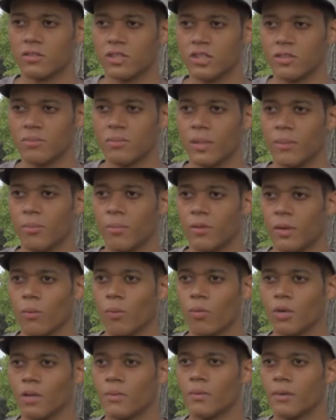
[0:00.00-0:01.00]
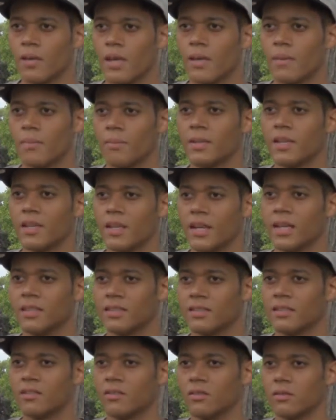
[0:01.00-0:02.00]
These people, they want to be
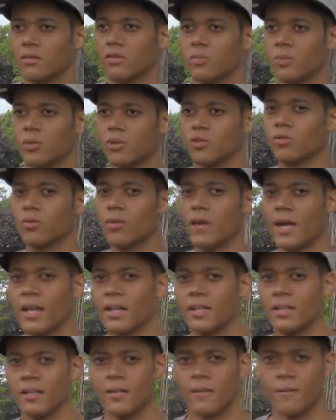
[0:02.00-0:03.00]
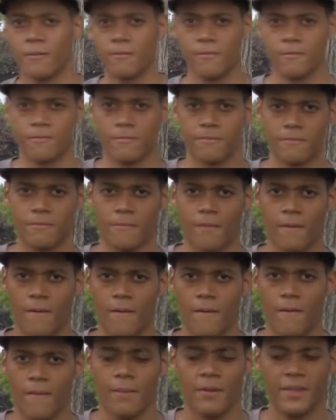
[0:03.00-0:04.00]
connected to spirituality,
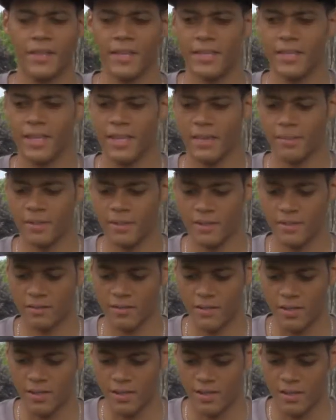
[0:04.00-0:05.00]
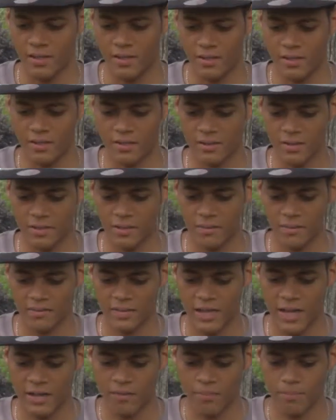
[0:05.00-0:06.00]
but they can't because
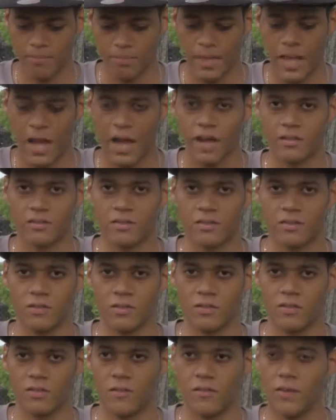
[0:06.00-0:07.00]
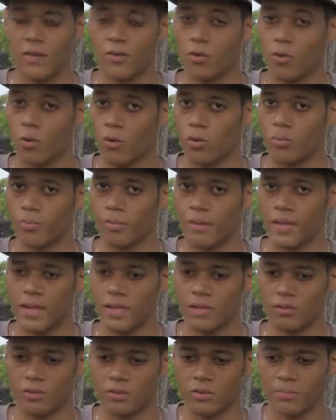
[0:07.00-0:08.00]
Saturn blocks. It's a very cold
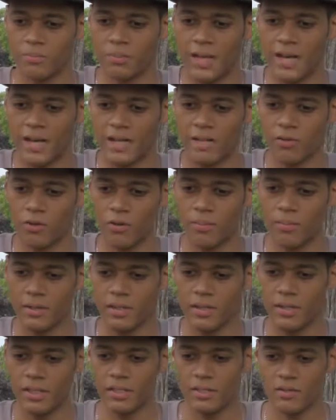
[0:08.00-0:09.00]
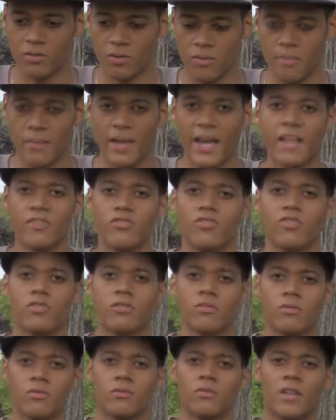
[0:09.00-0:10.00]
planet, so it's blocking their ability to
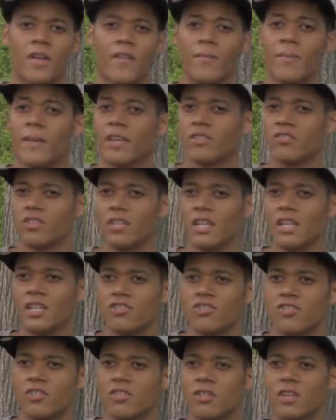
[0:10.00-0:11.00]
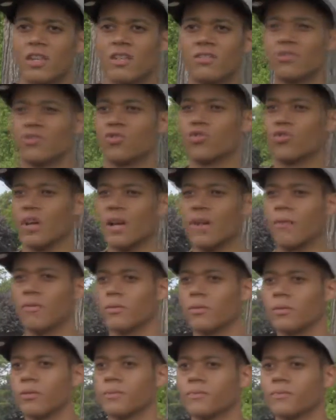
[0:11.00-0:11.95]
imagine, to have imagination, and to travel.